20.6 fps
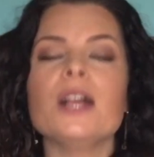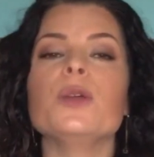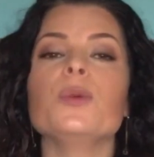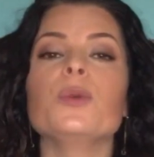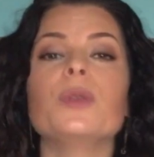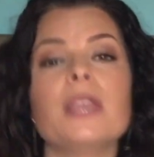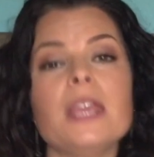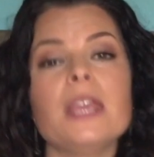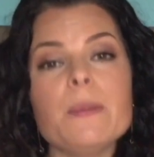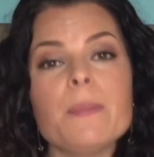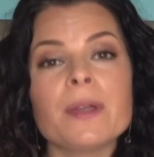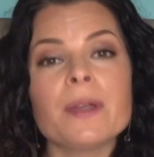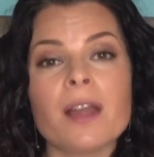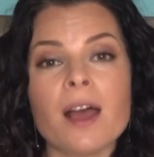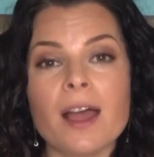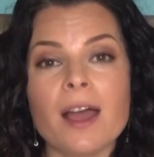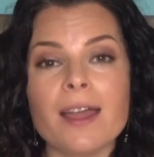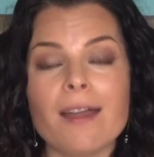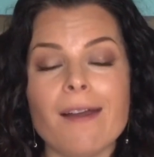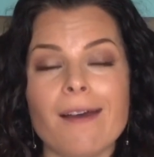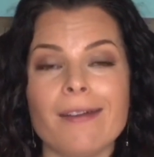You keep an
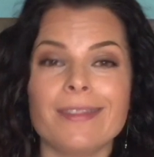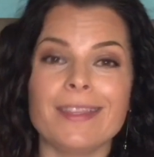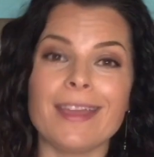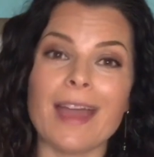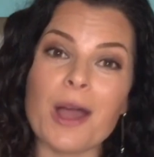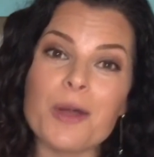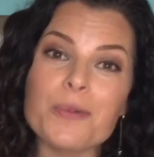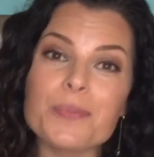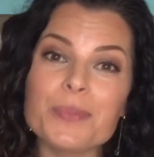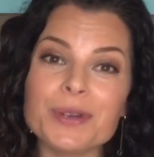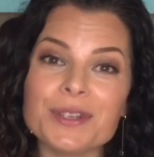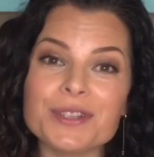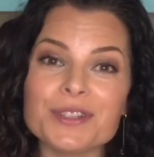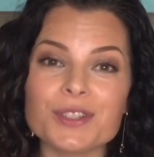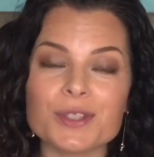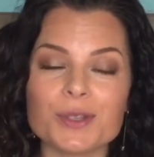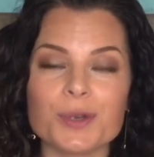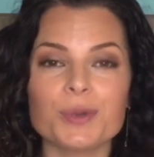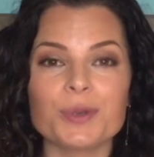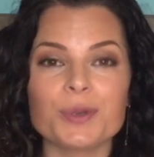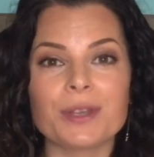eye on the output,
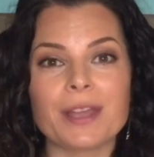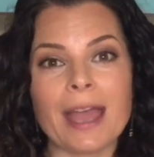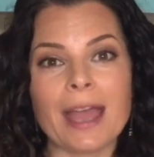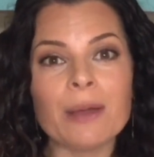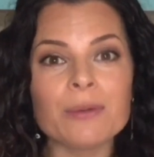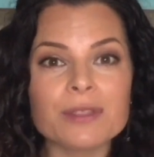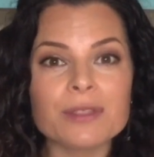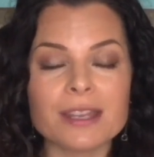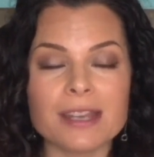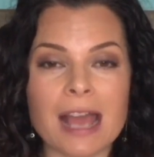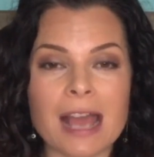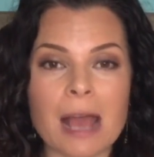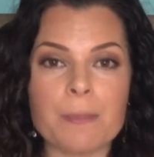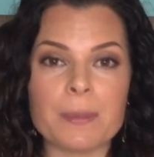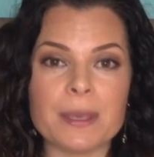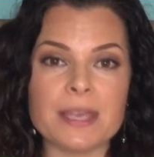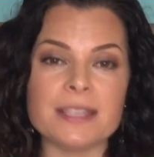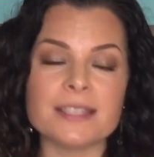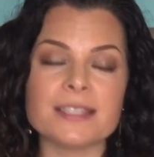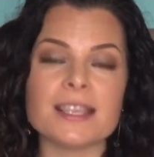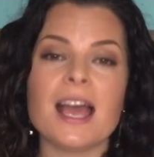so count the
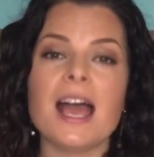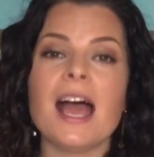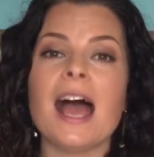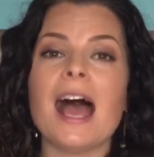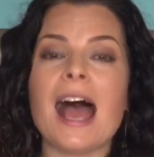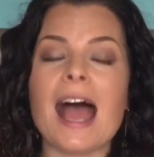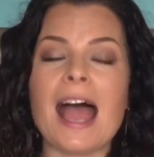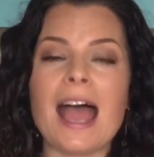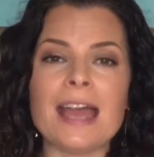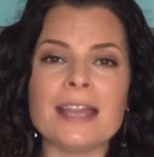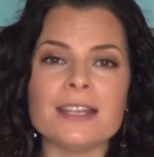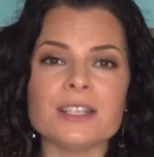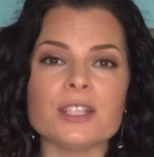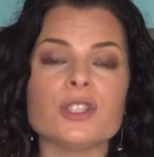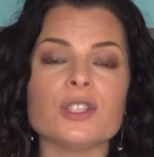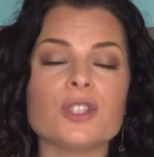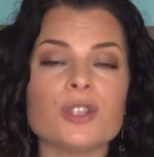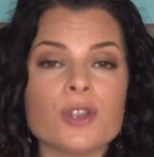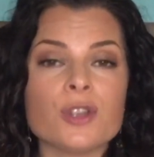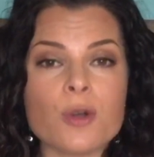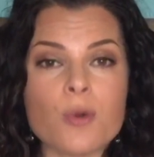nappies and
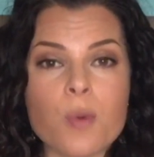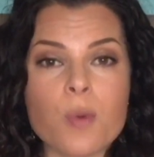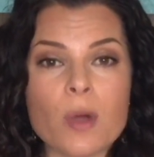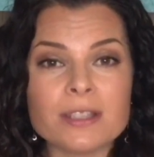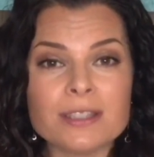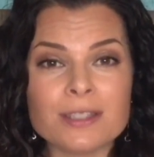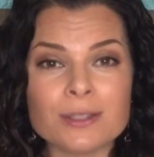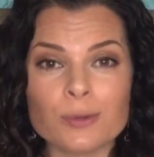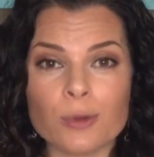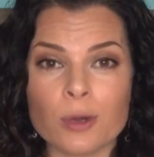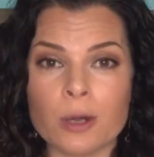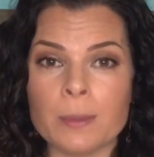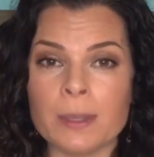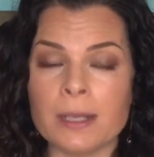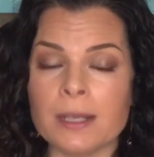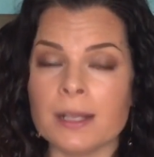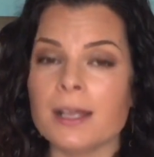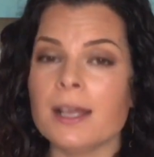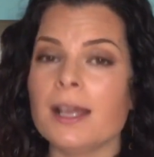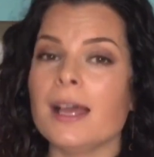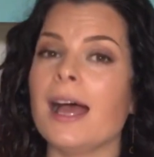to know what's
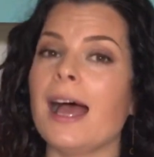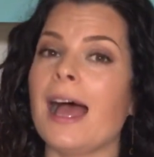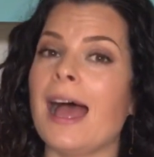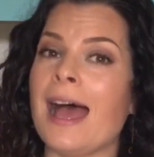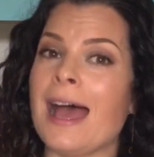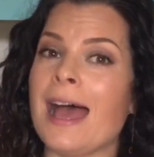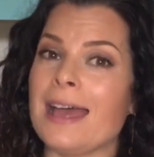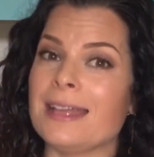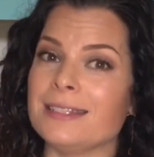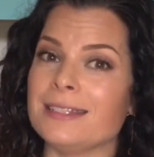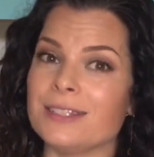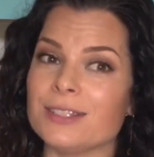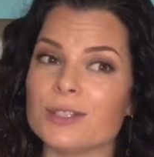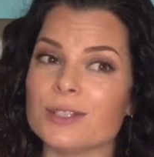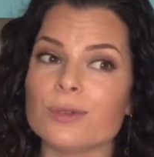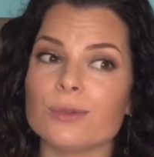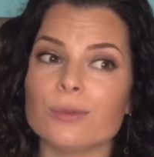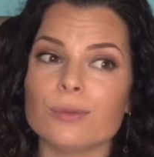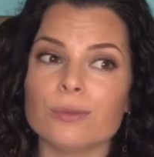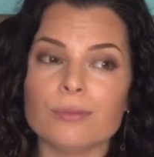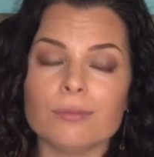normal, and
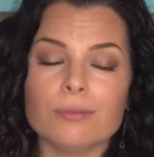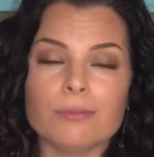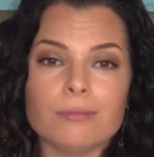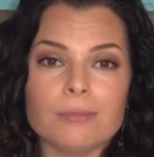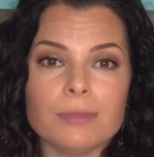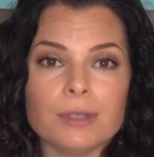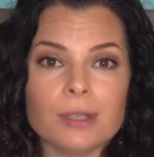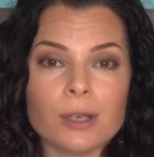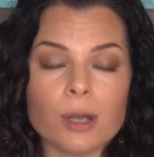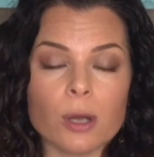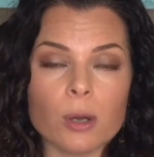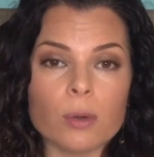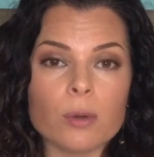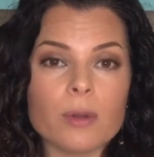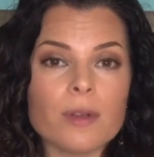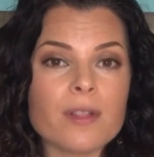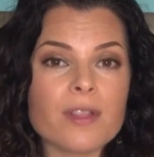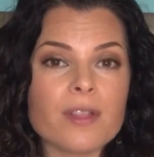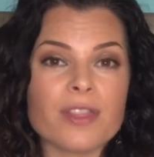you know,